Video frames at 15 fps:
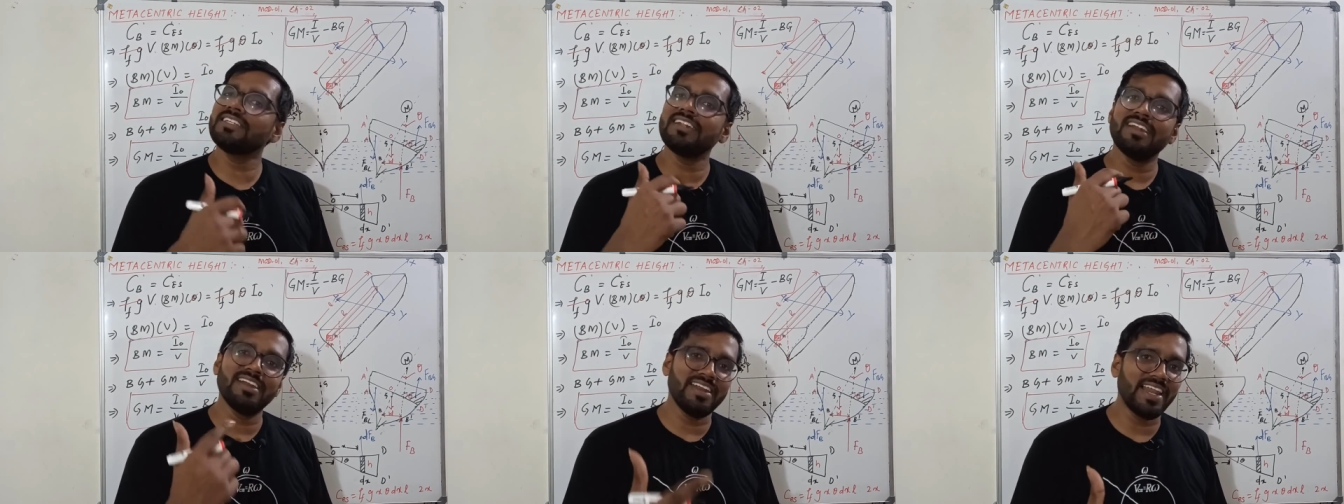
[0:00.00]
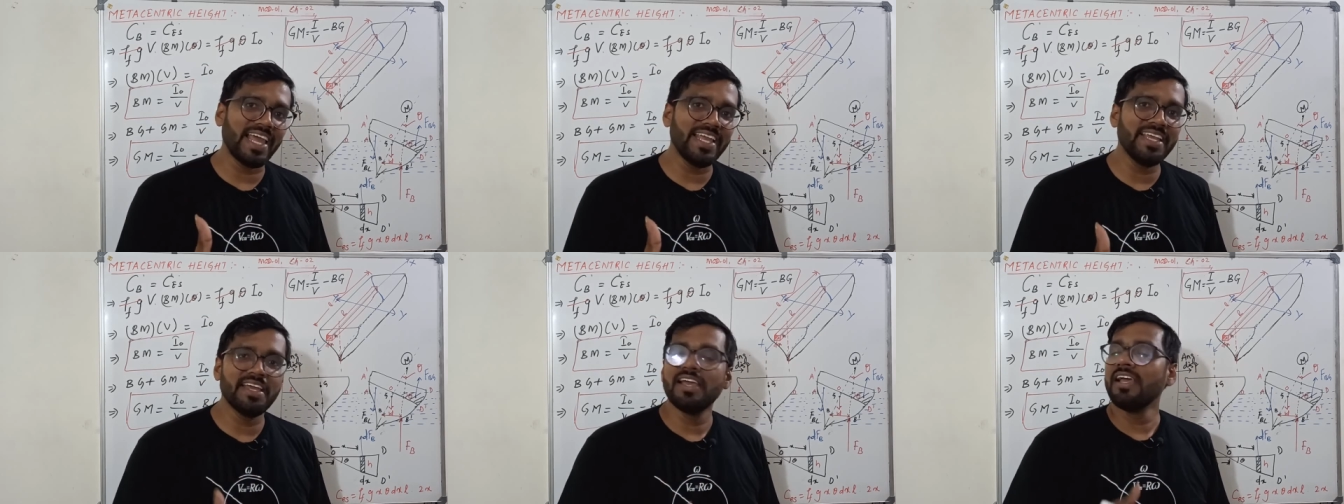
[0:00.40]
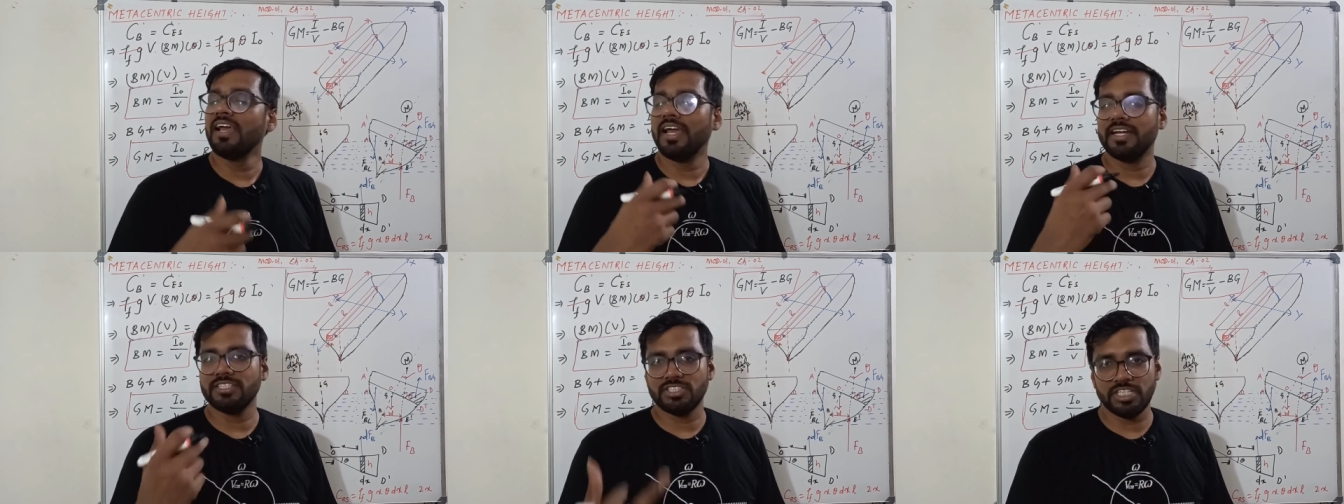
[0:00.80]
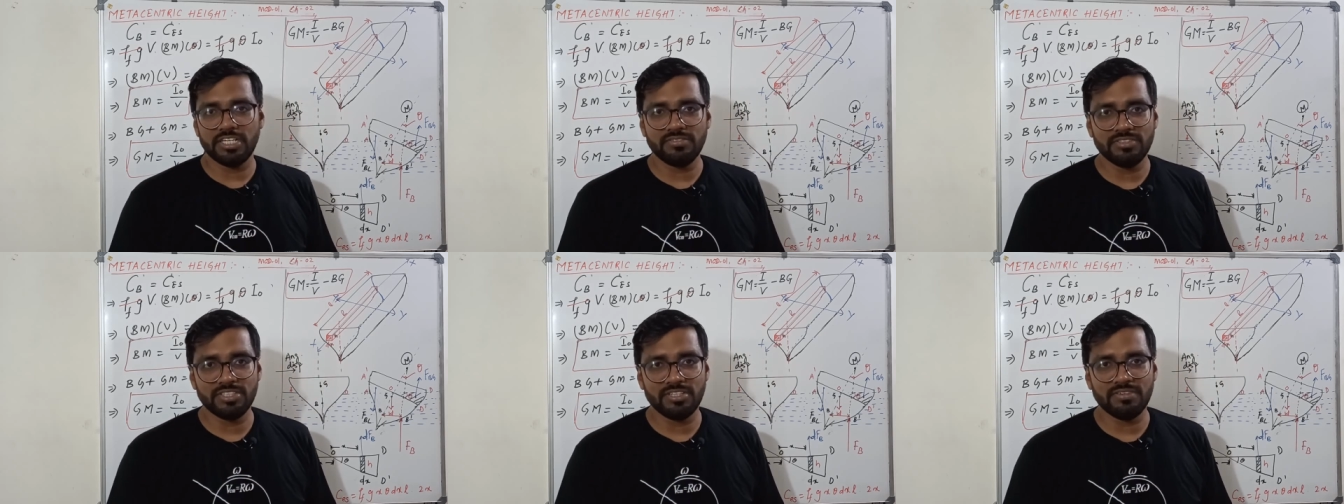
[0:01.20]
like and share
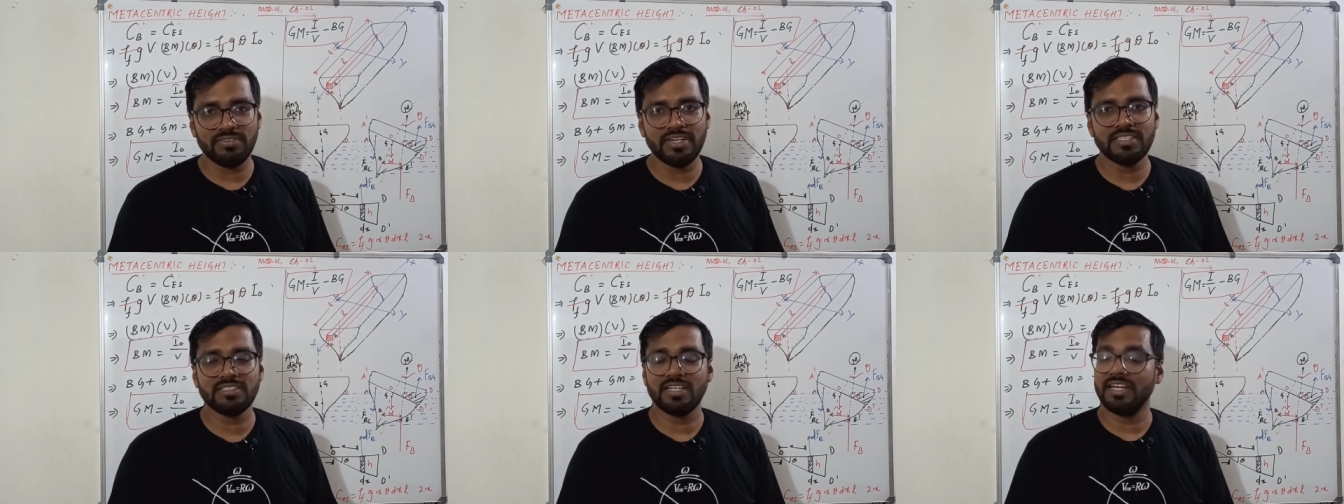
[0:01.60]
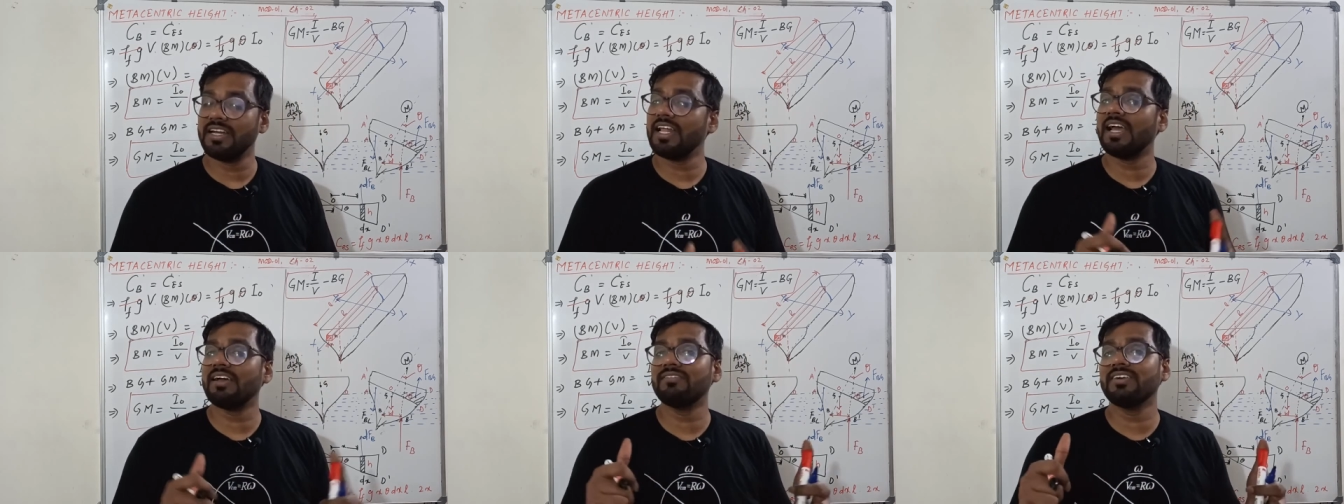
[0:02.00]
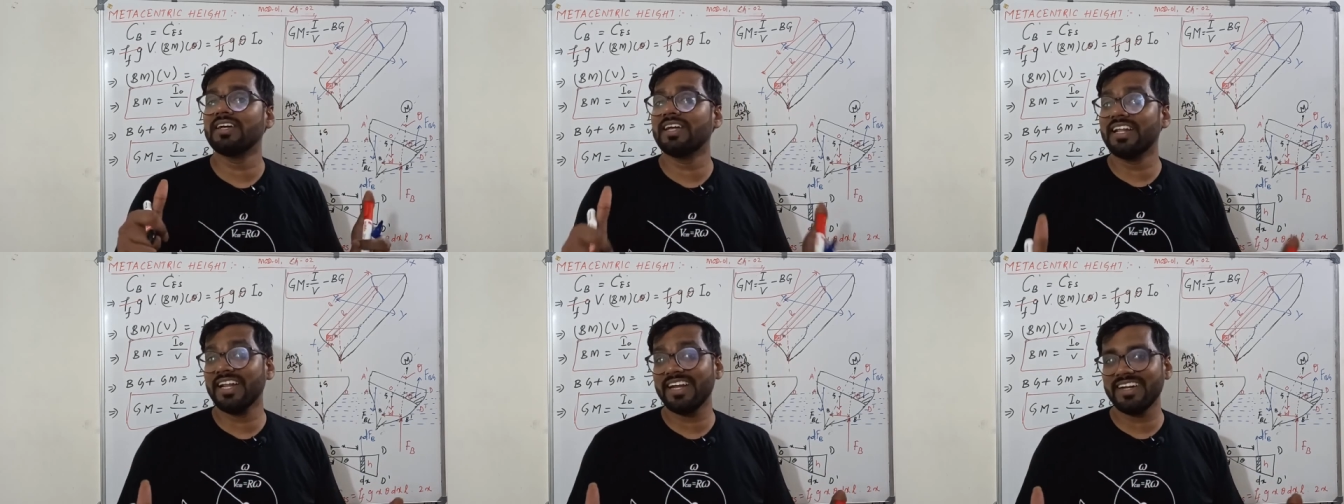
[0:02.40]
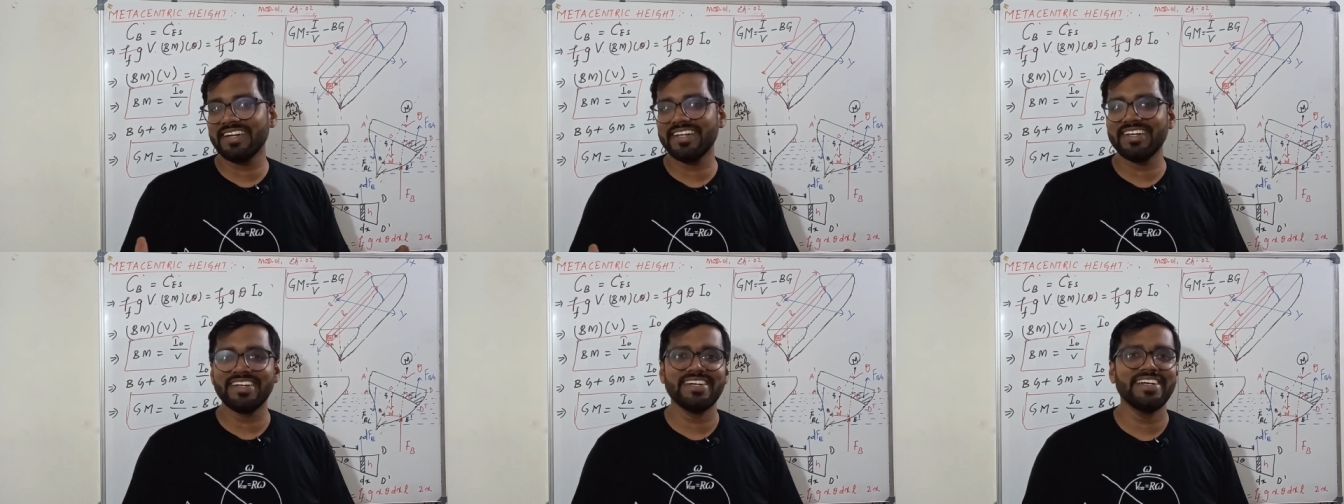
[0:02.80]
with your friends, and have a great
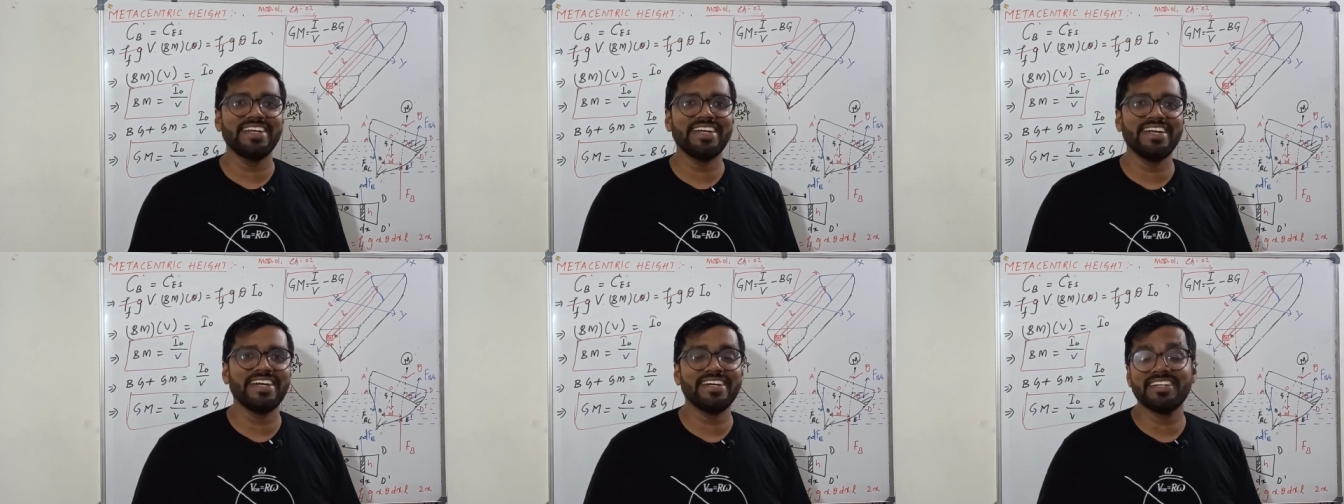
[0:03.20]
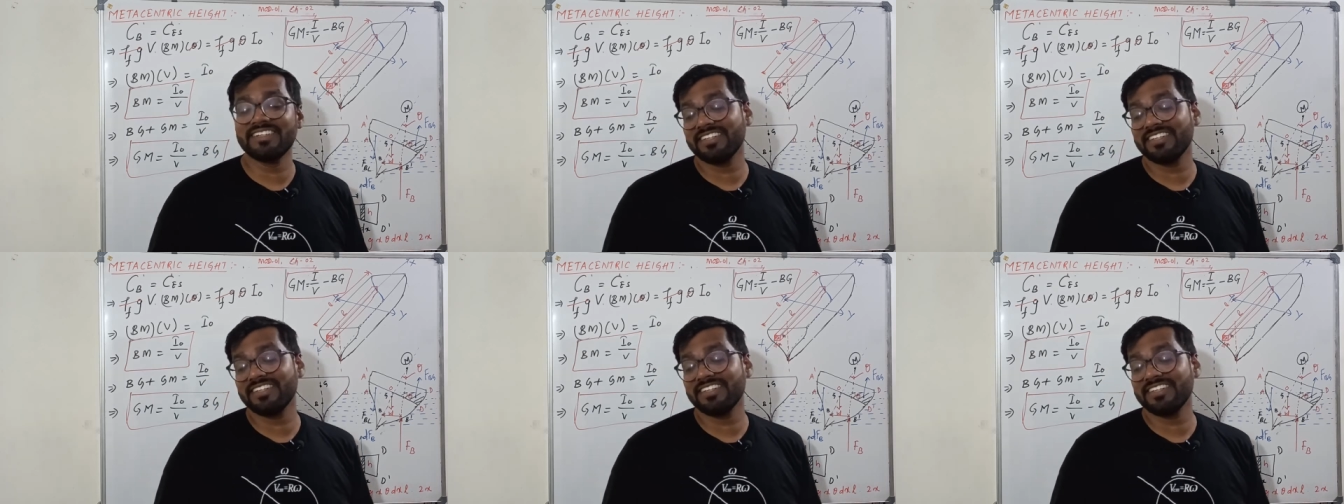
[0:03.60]
day ahead.